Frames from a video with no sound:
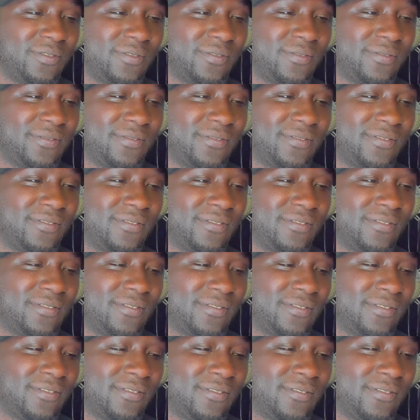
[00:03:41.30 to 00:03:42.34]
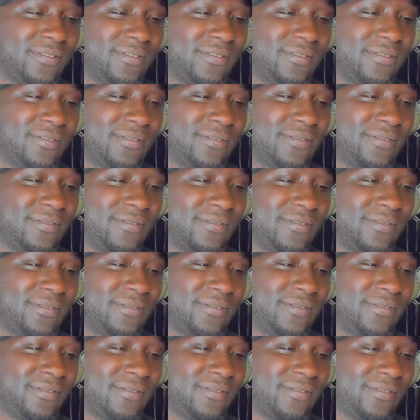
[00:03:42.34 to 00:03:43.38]

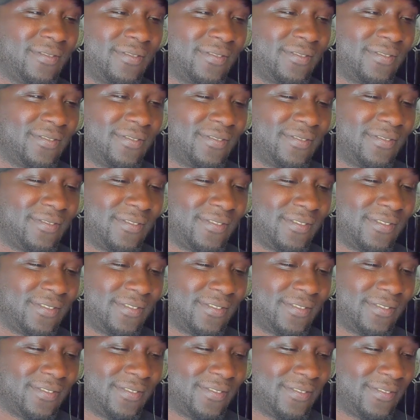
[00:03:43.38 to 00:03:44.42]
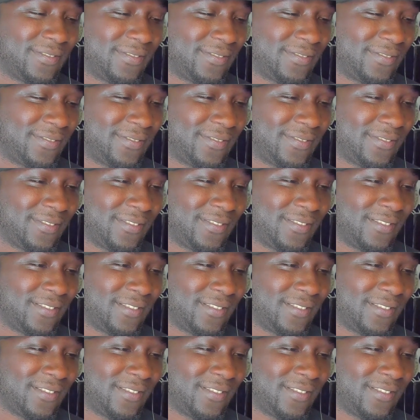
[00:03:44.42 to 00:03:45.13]
(no one is talking)